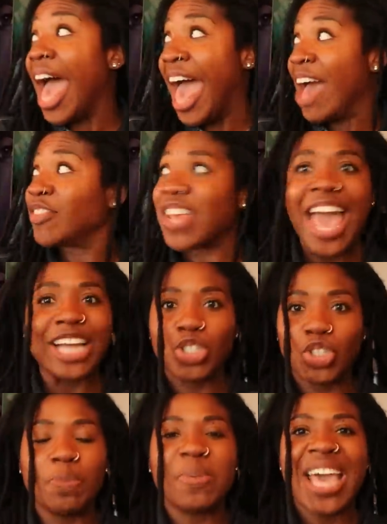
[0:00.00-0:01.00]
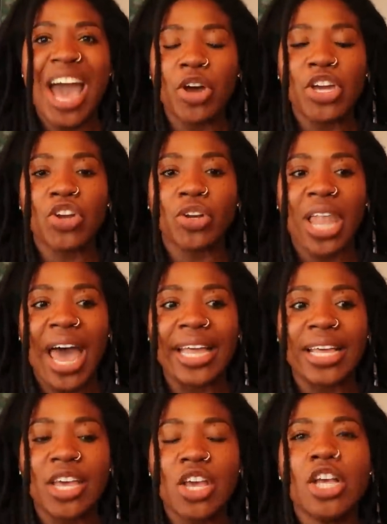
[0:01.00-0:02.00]
I have to actually be out here.
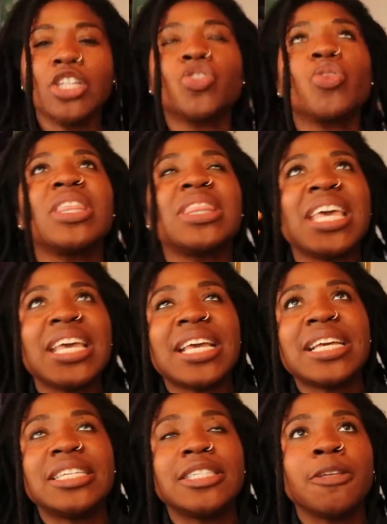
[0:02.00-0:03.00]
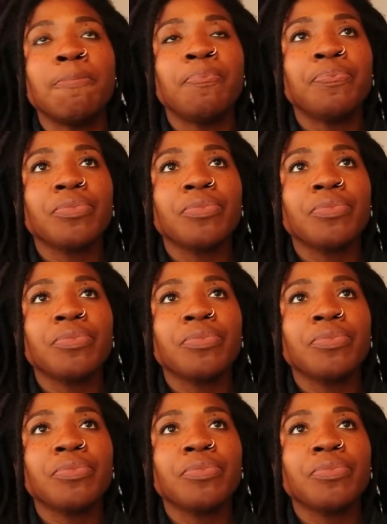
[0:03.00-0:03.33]
Like, so the thing is,